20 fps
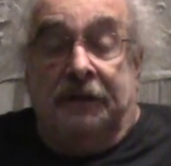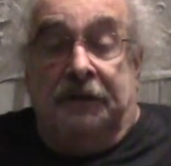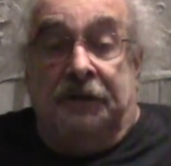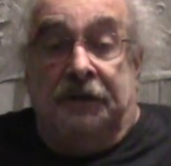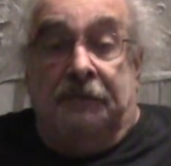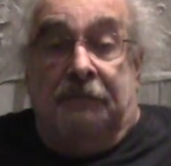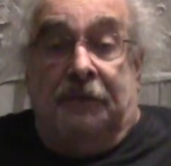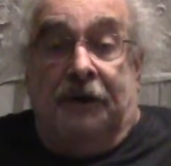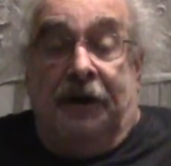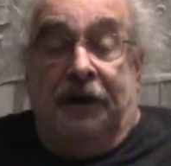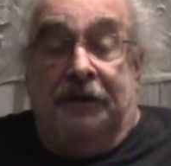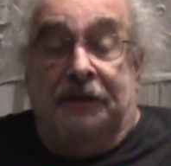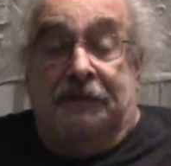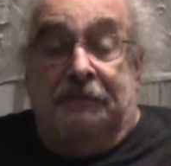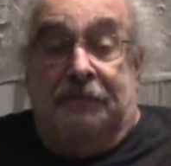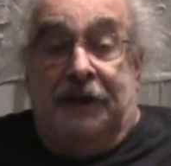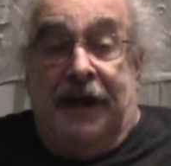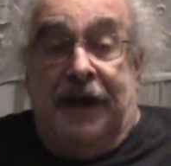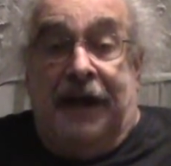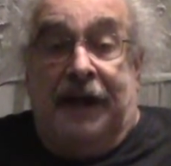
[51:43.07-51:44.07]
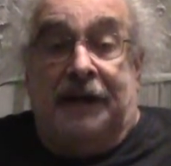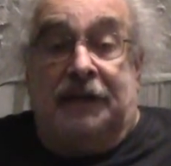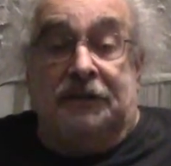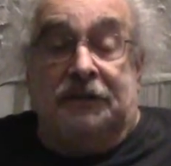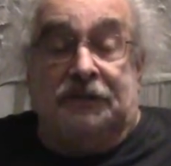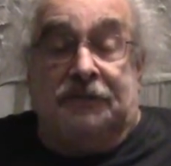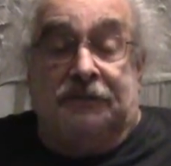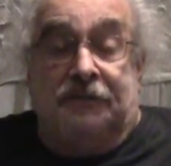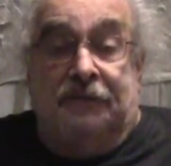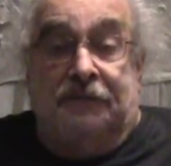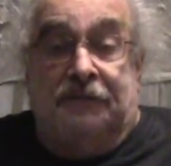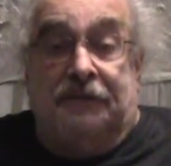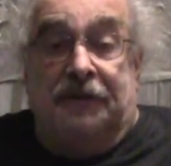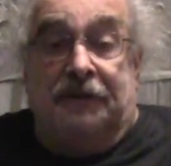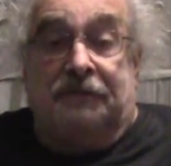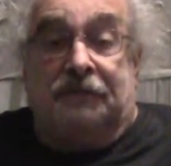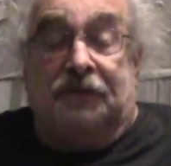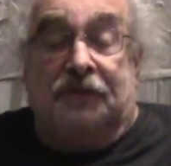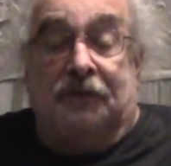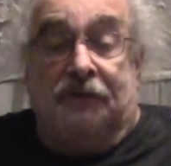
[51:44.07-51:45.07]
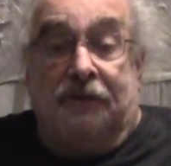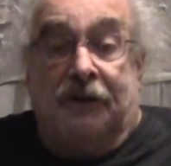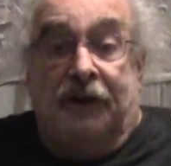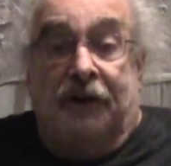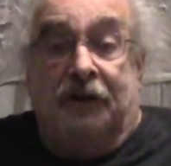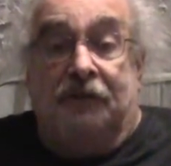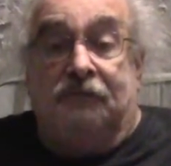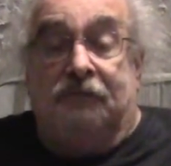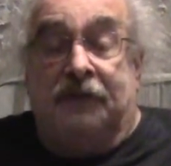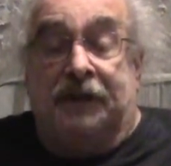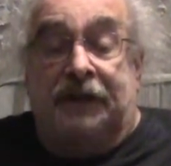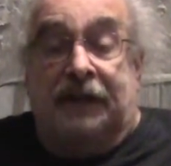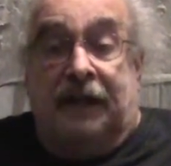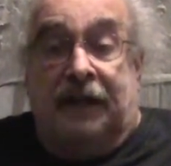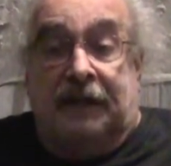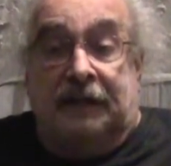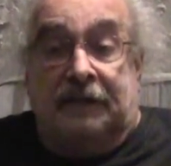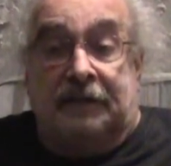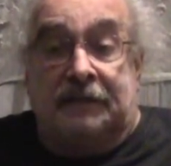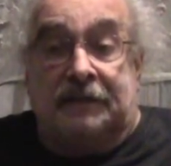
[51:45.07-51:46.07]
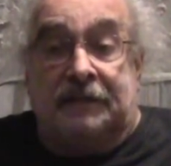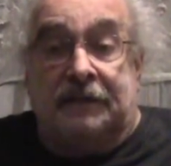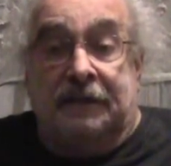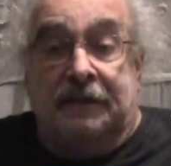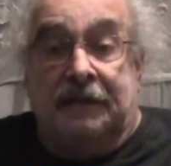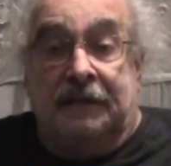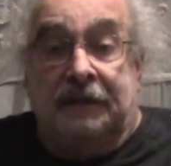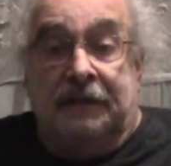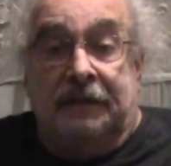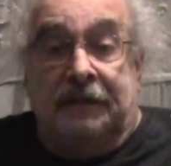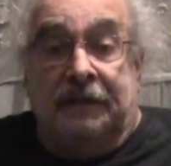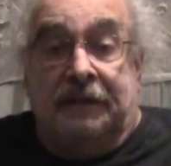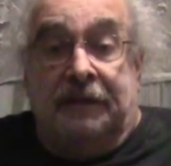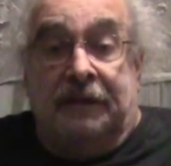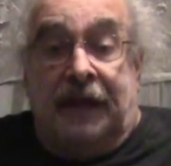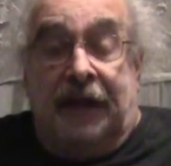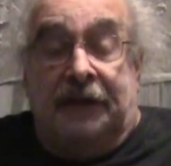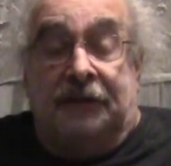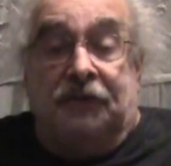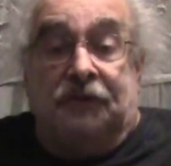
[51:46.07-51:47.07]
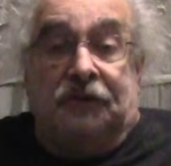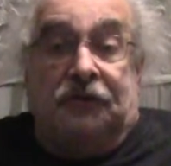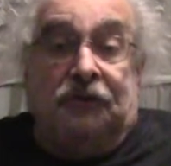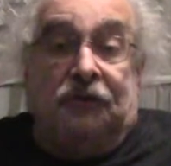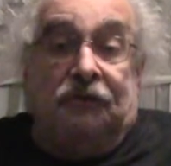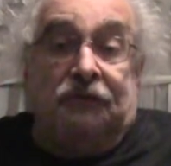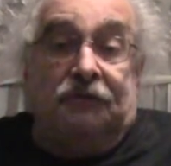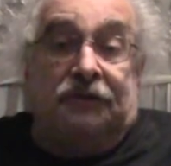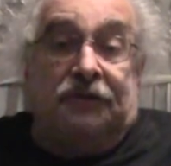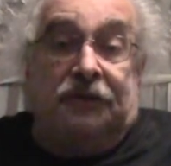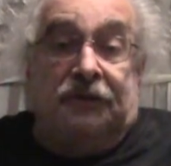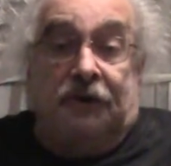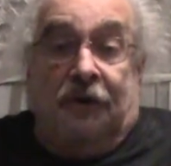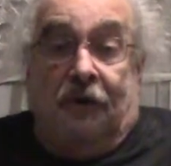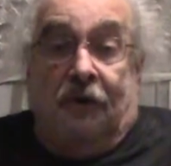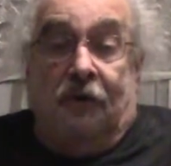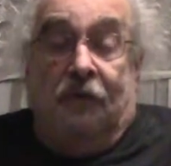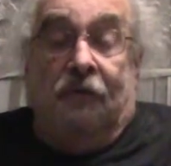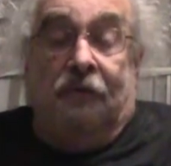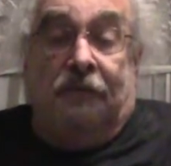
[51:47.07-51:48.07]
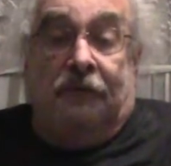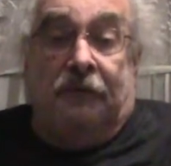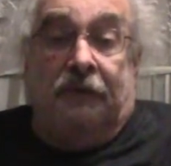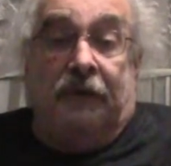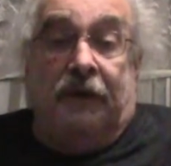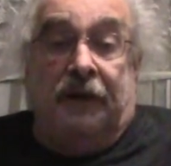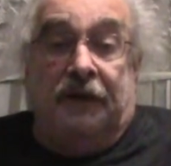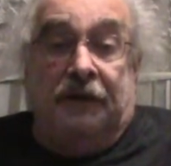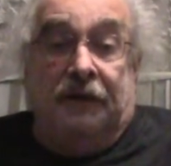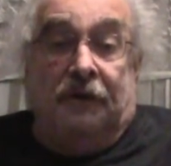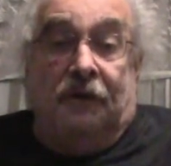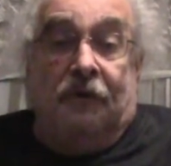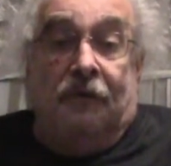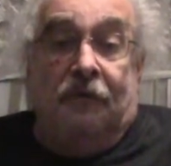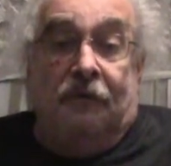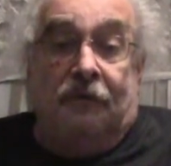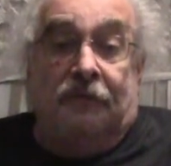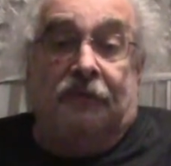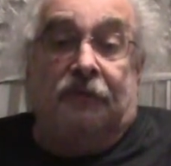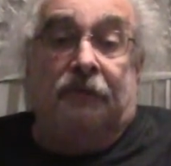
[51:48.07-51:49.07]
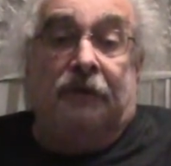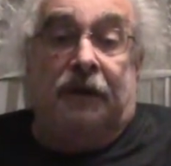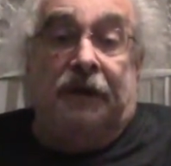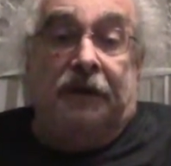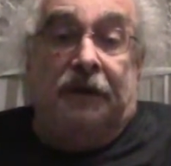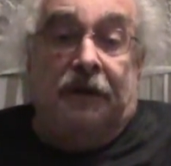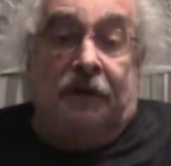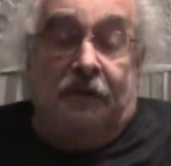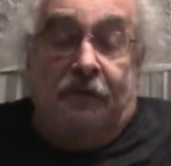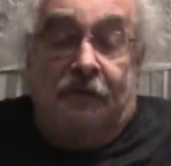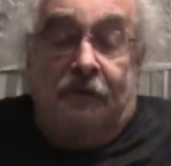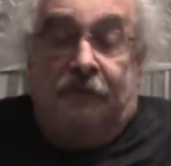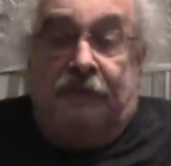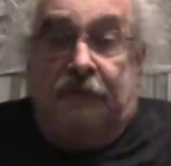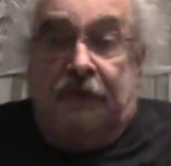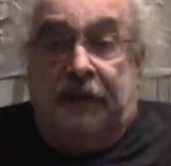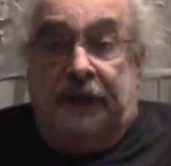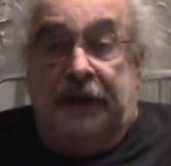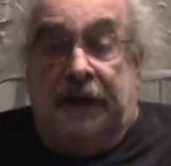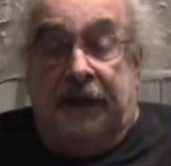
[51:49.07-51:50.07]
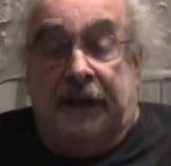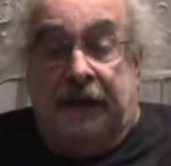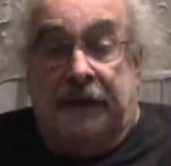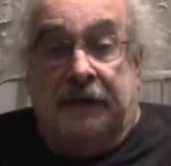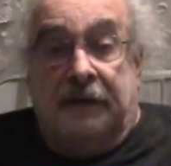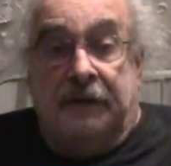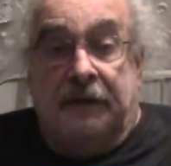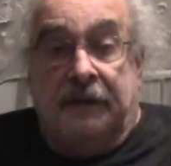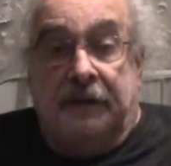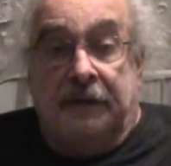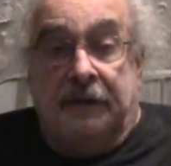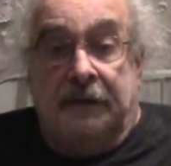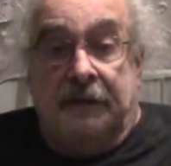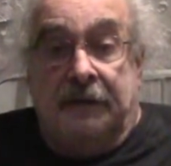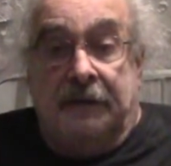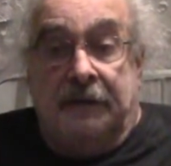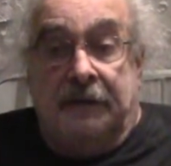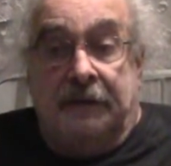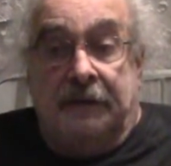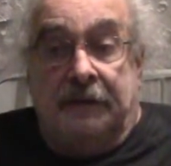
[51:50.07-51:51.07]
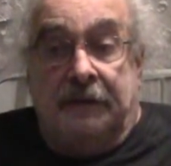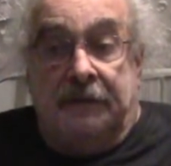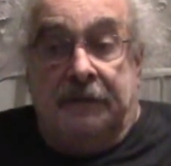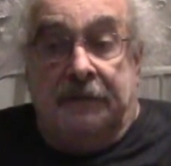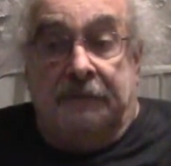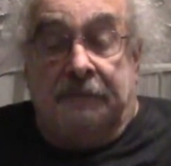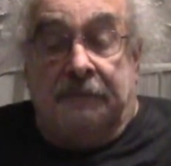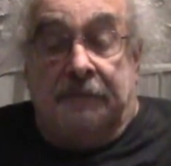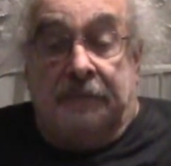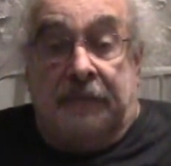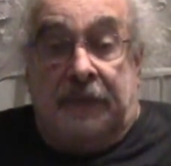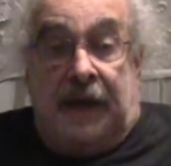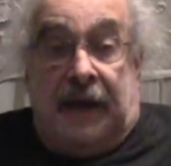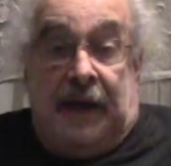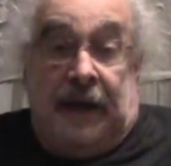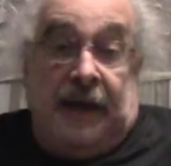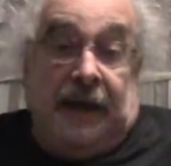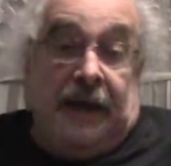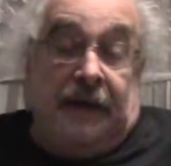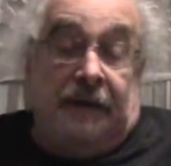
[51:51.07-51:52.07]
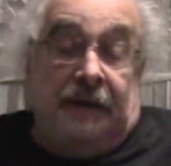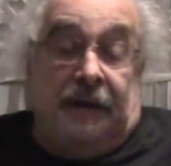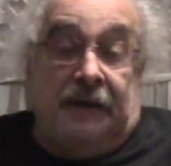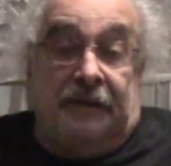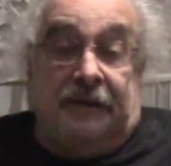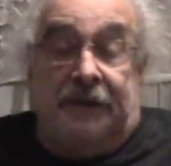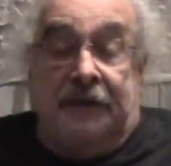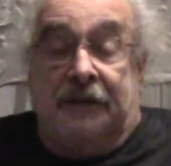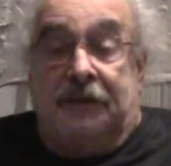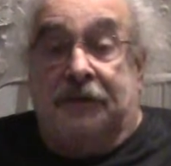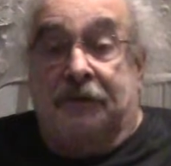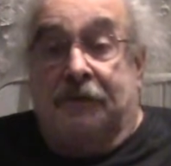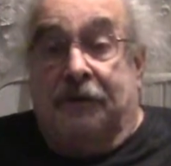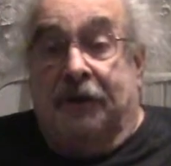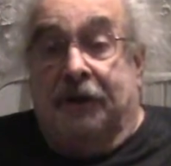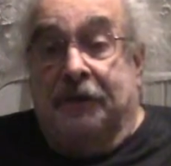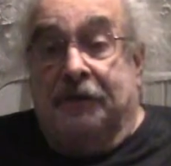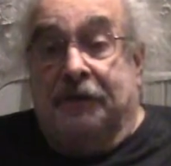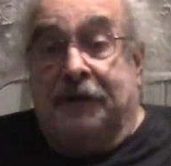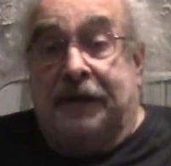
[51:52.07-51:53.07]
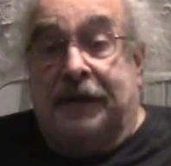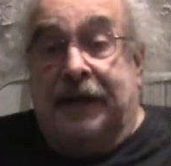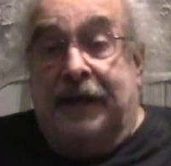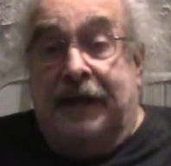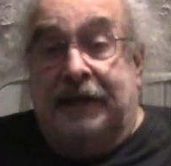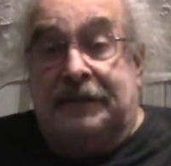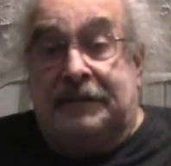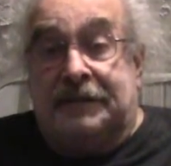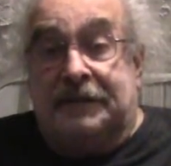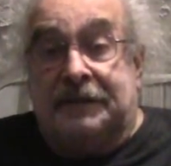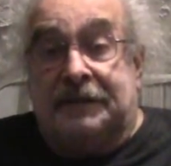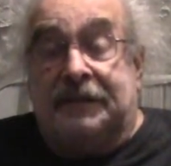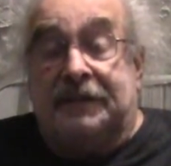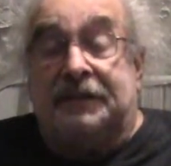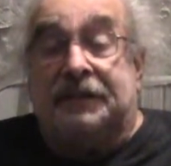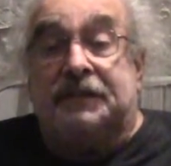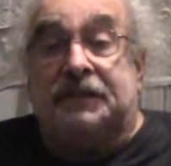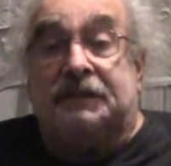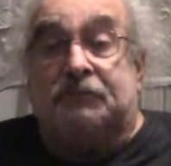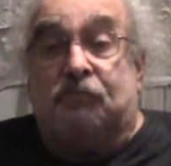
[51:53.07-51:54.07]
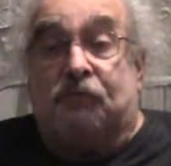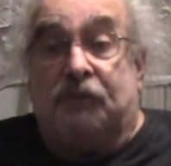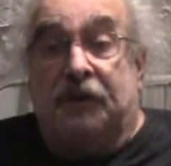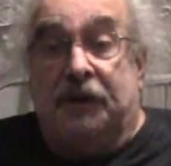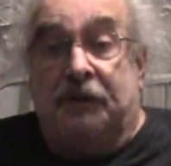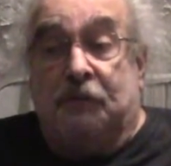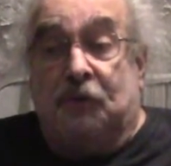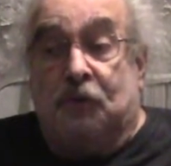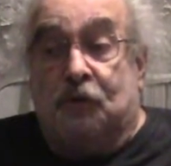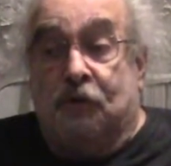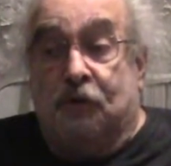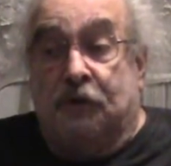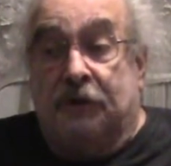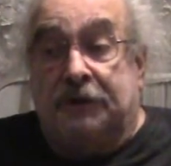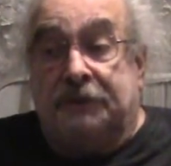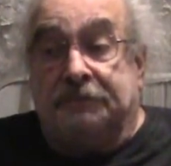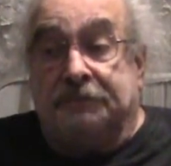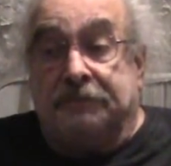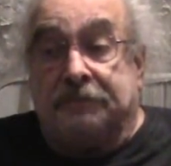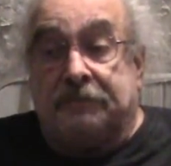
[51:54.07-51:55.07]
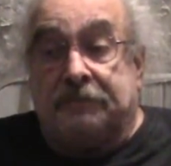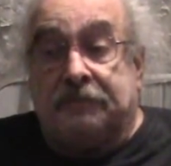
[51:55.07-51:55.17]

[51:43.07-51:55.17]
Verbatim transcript: you buy the package for 50 or 100 dollars and you can use it over and over and over again. And I think there are other cases that the Supreme Court